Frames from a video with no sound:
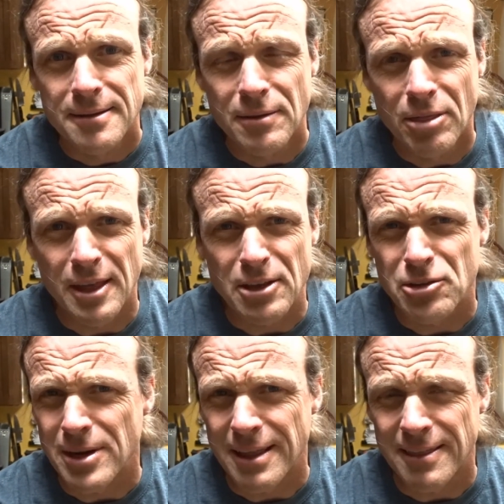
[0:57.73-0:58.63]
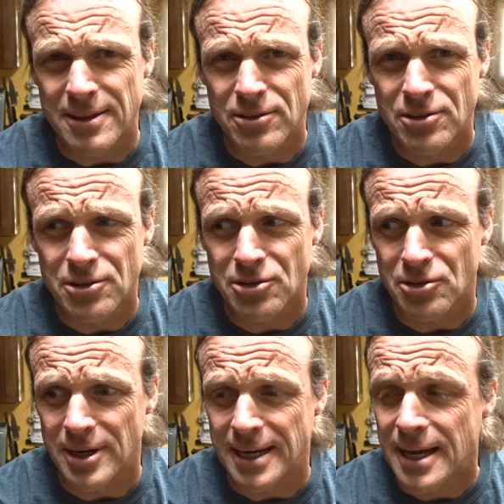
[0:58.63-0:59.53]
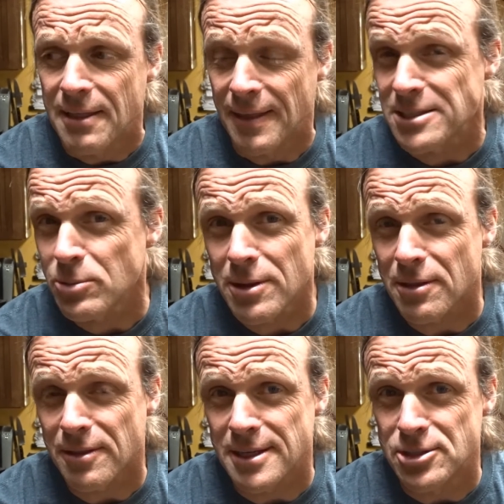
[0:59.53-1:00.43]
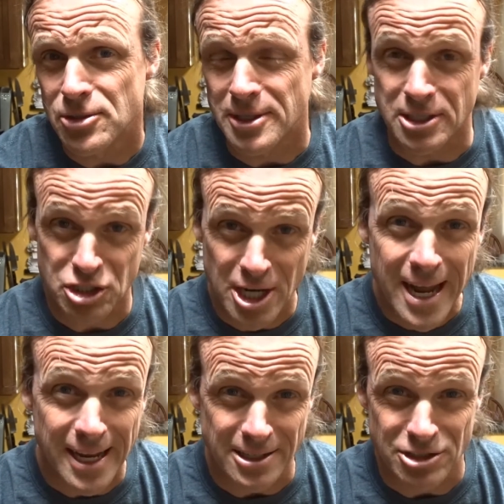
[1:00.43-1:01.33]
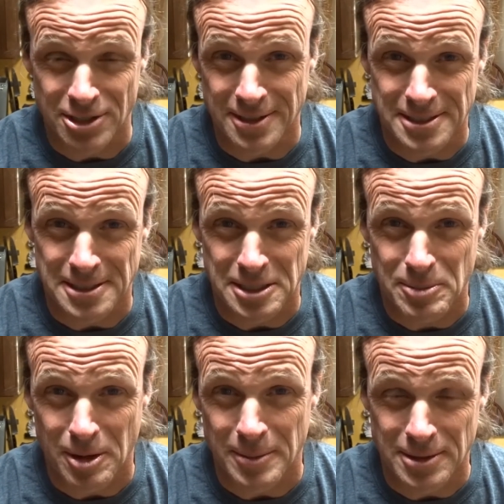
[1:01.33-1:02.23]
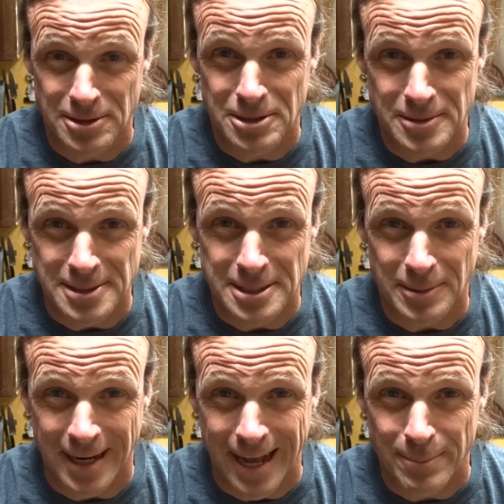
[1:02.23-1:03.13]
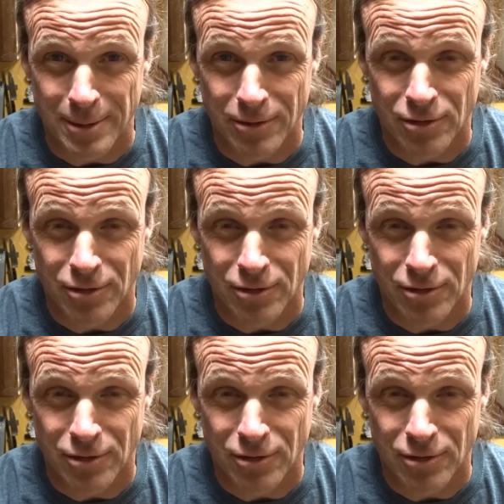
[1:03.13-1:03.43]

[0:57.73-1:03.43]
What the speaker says: Thick string, thin string. That's one of the things you can change in this experiment too and see what happens.